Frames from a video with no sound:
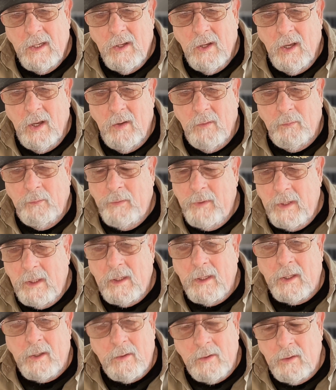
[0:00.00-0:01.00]

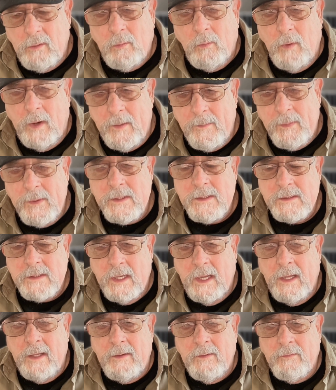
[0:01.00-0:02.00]
really good weapons
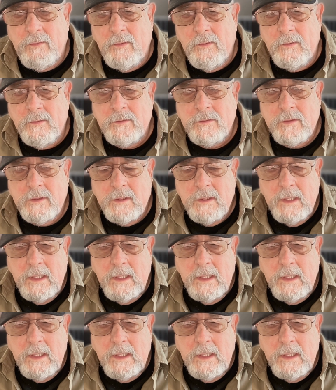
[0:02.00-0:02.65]
out of those.